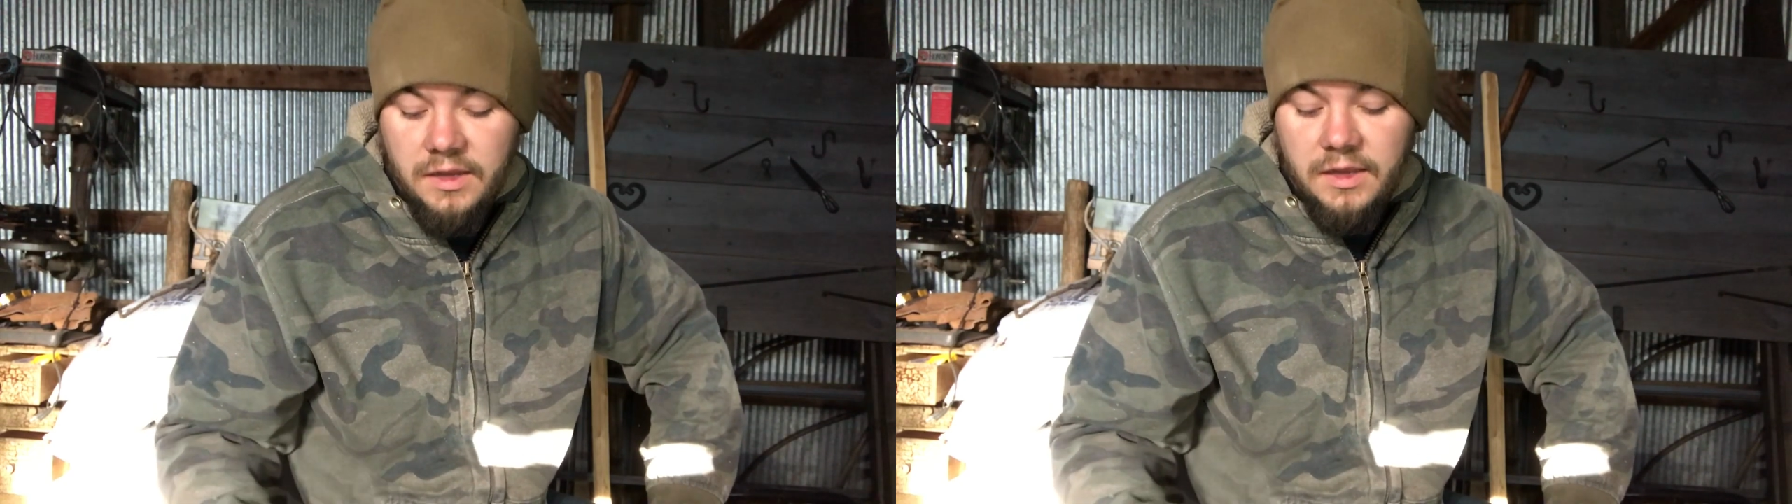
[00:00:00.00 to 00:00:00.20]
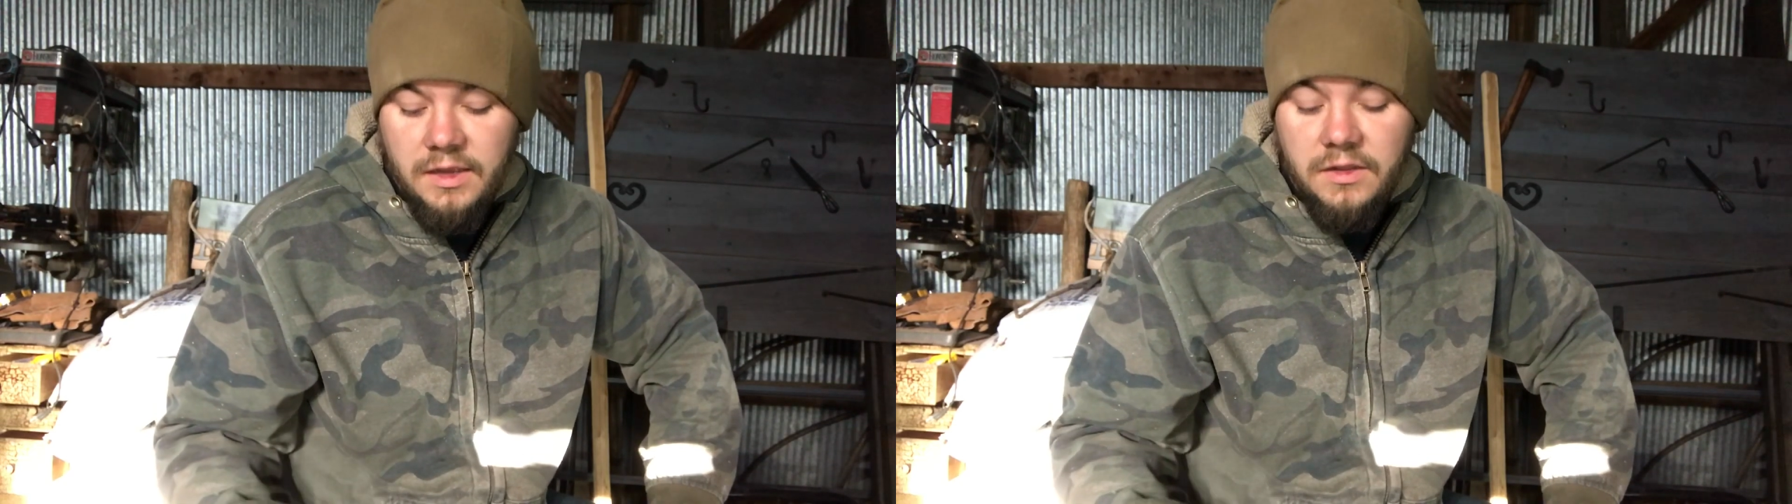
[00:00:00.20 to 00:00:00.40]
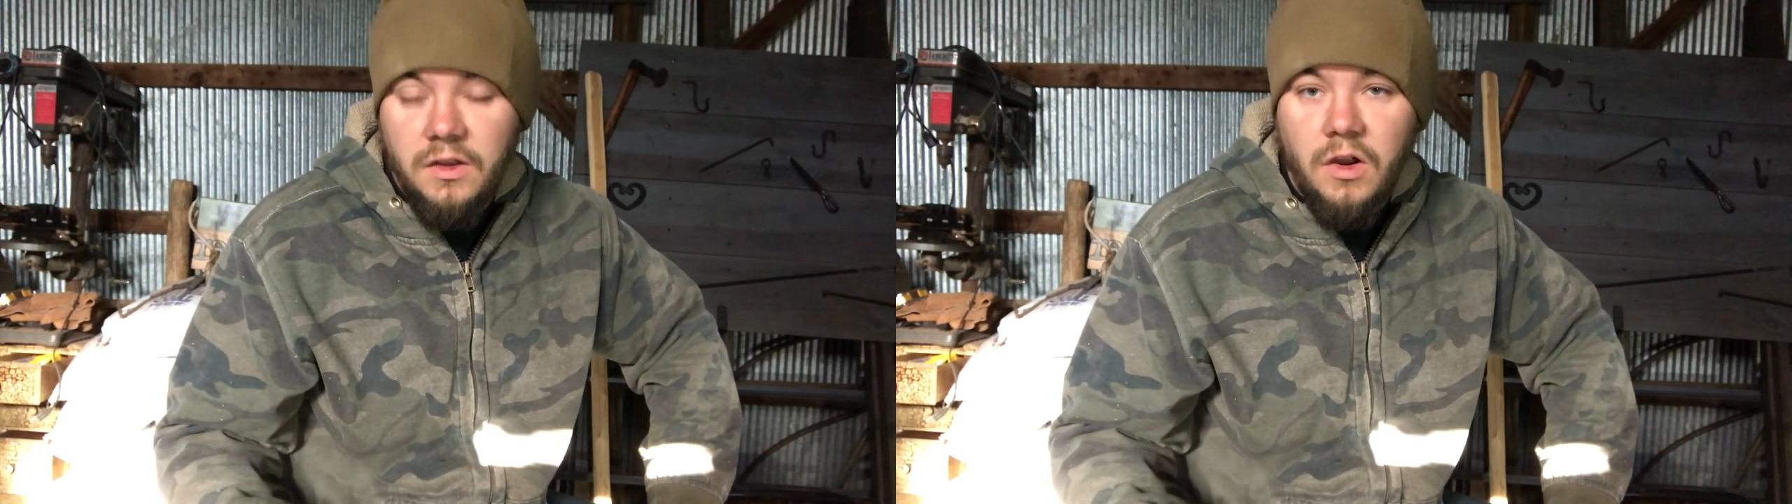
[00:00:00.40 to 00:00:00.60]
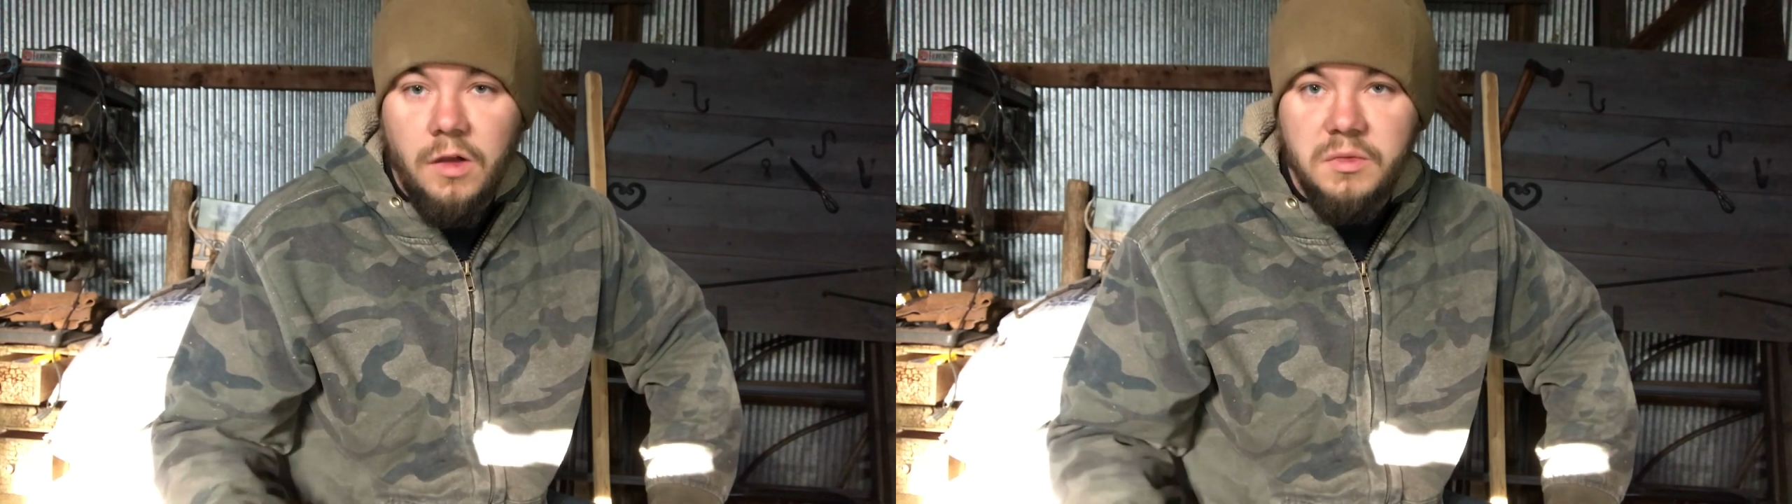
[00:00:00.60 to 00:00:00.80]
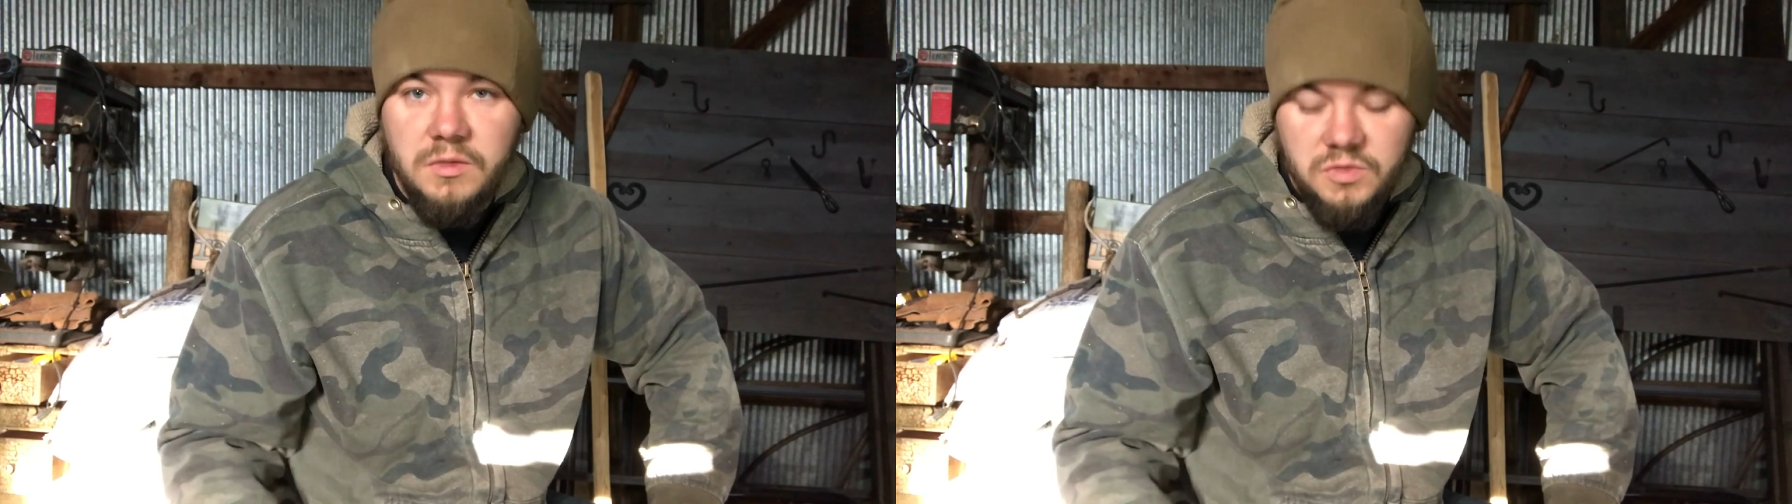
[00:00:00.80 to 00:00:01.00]
in the
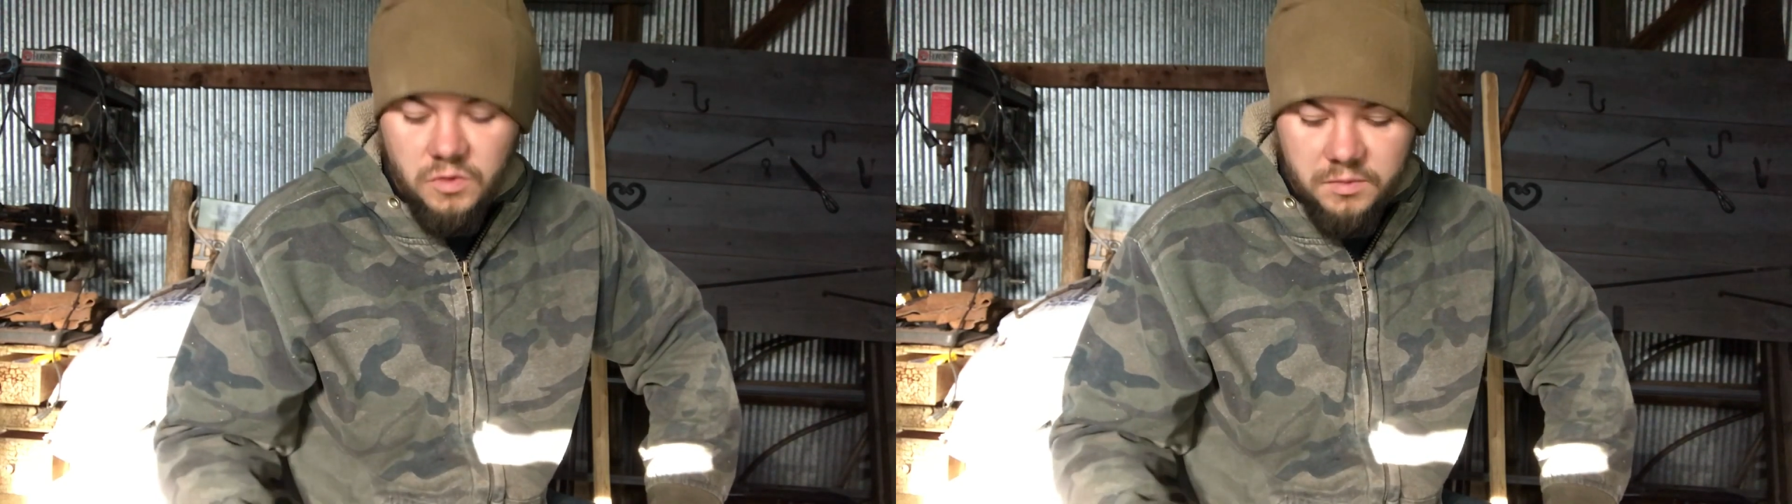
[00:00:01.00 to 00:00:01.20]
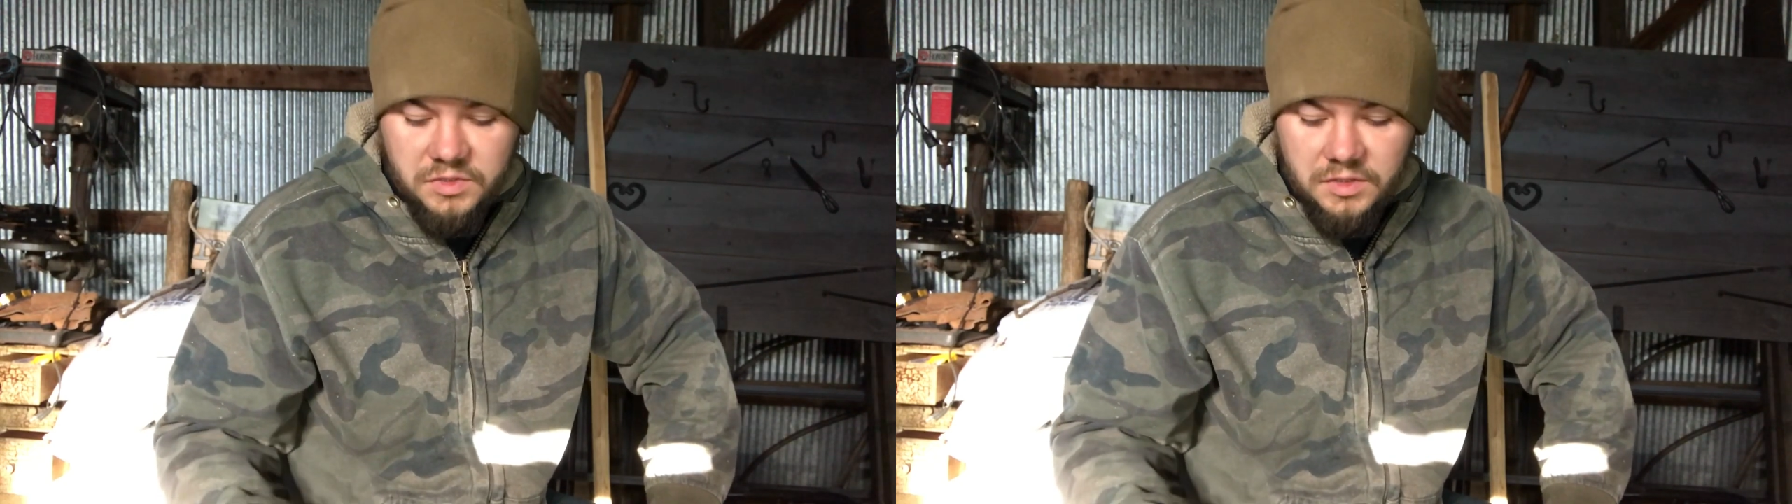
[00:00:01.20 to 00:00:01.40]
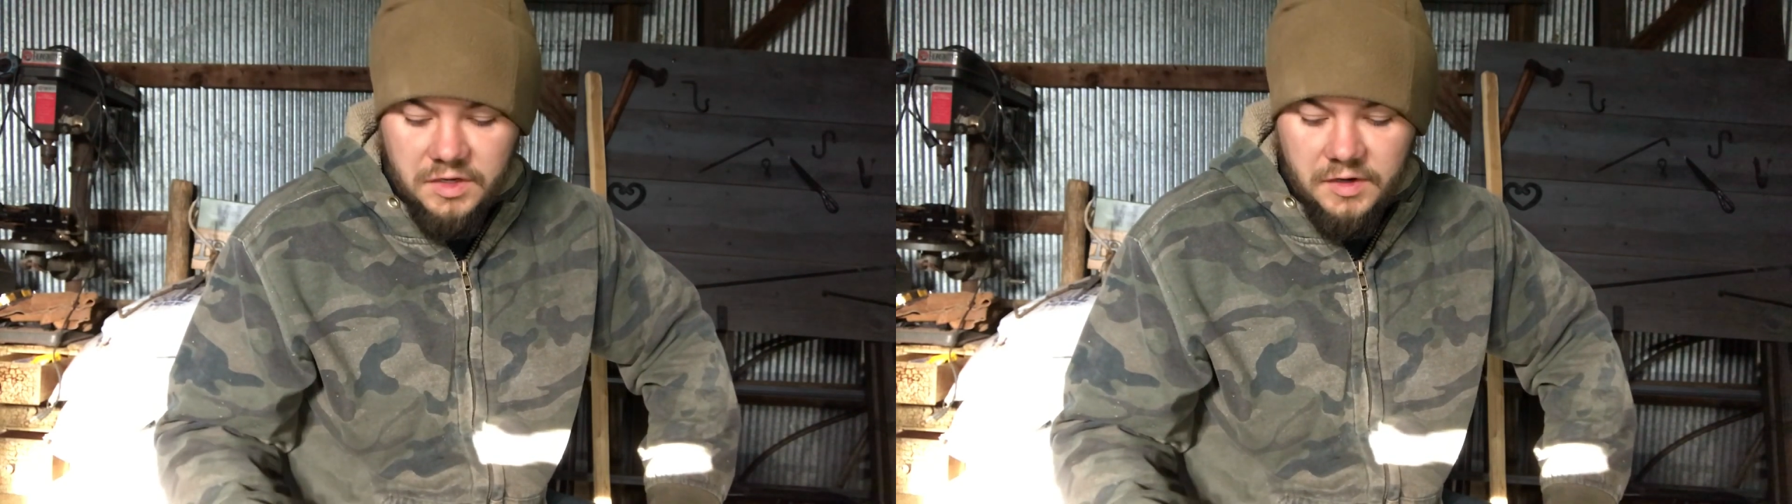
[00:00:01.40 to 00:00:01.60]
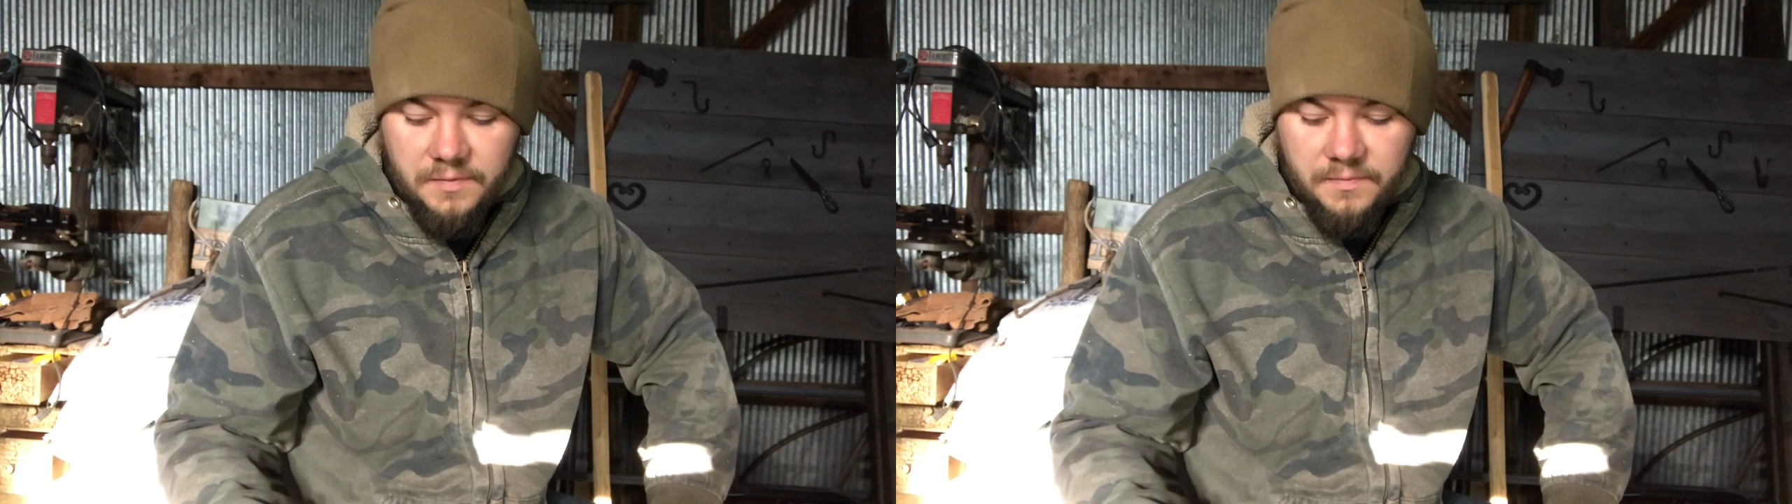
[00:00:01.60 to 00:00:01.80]
carbon absorption here.